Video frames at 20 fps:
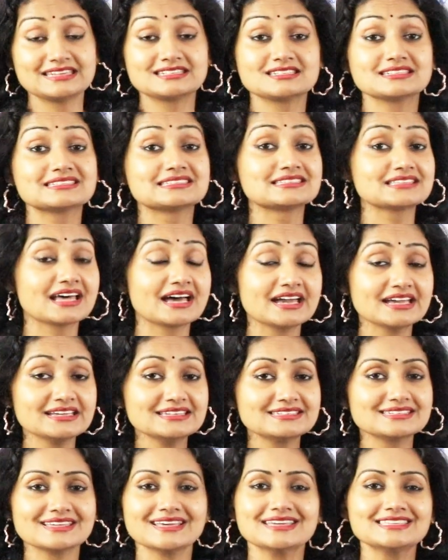It is
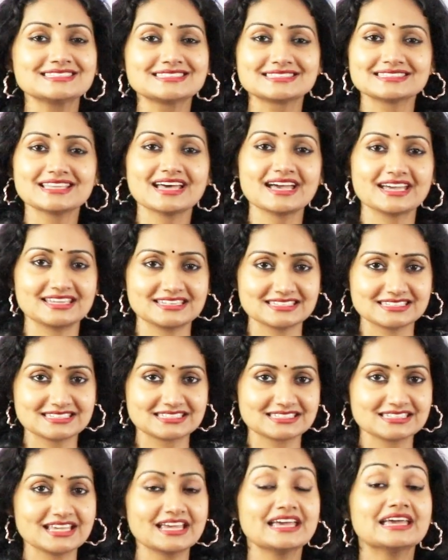nice. It's
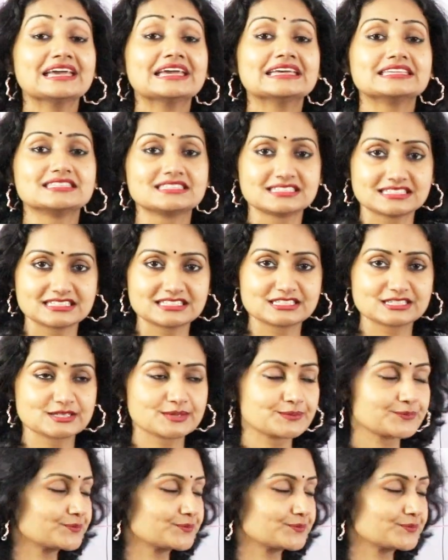nice. It's.